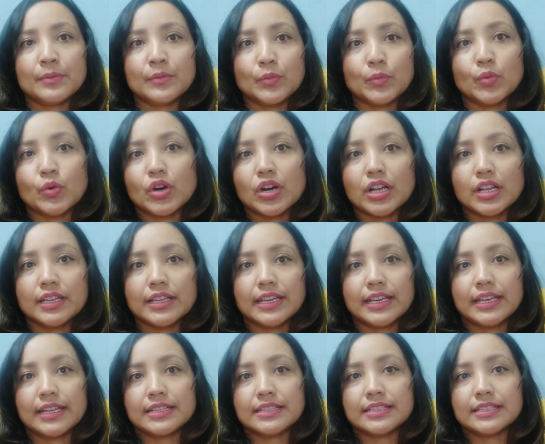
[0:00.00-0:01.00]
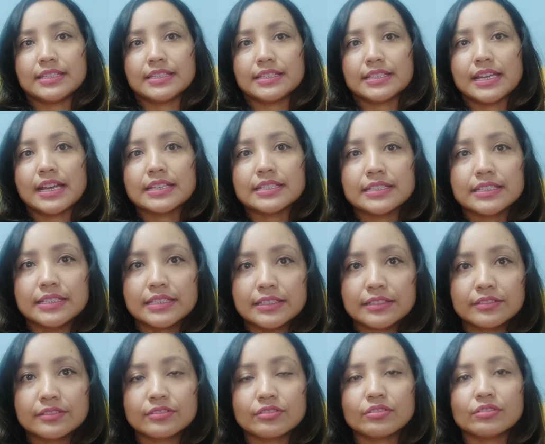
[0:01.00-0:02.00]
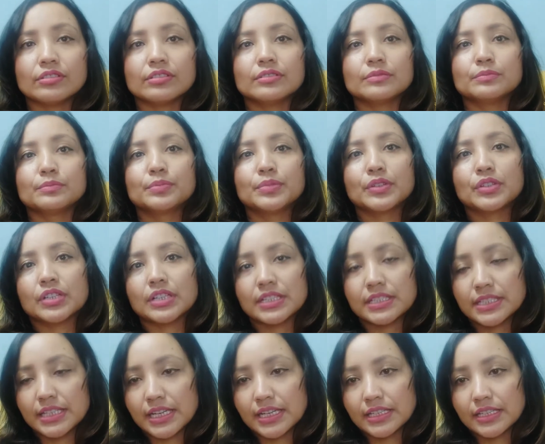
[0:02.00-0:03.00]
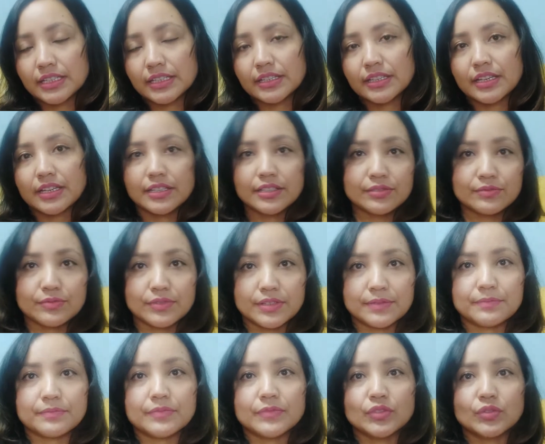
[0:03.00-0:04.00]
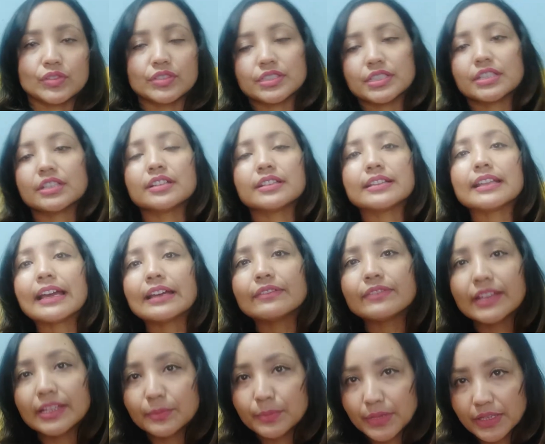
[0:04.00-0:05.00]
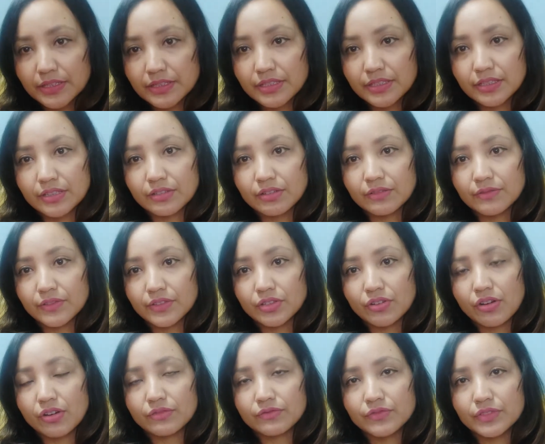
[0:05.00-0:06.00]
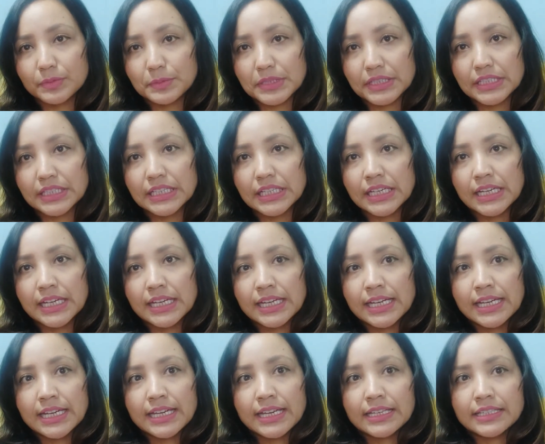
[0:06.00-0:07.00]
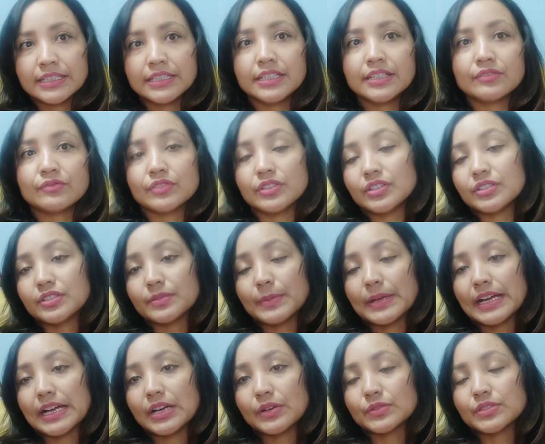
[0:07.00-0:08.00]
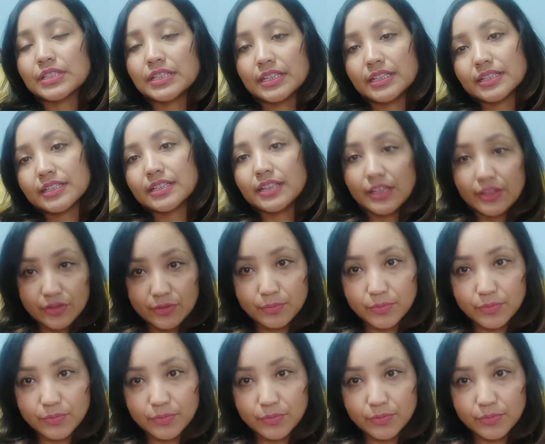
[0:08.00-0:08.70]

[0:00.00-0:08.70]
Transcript: wall and studies a book containing their history. Noticing a lifelike painting of a young woman, he reads about it in the